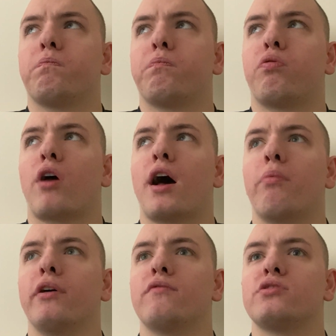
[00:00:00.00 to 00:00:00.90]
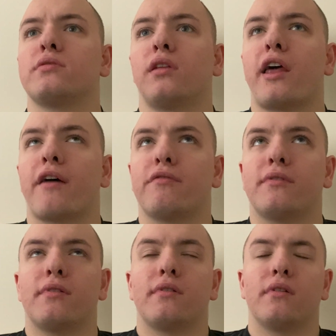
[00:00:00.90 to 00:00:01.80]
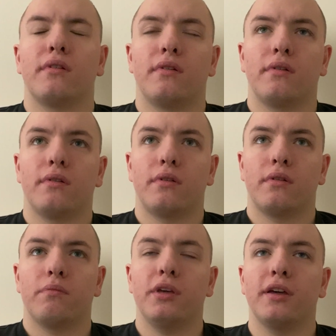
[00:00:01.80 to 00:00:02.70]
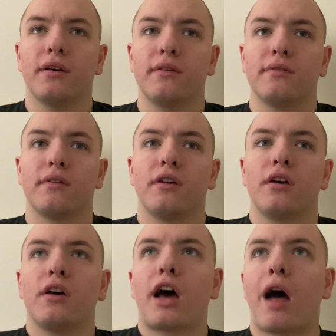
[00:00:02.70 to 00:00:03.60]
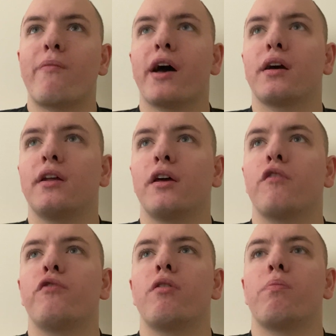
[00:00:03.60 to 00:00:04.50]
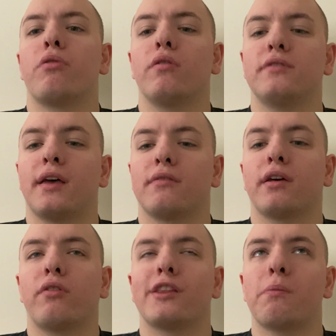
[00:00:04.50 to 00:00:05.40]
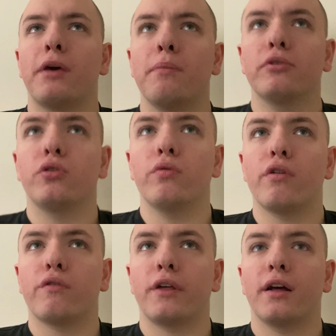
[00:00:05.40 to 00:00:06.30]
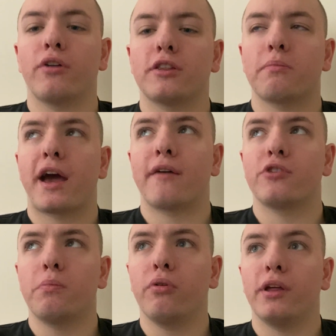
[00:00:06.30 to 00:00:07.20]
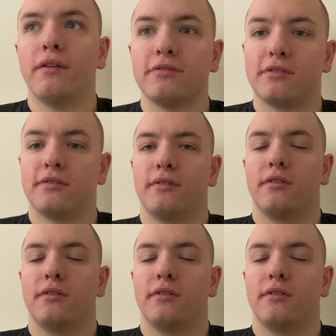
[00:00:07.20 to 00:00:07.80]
probably have just left. Because I'm not going to interfere with protest. Like, let the people do their thing. Let them have their beliefs.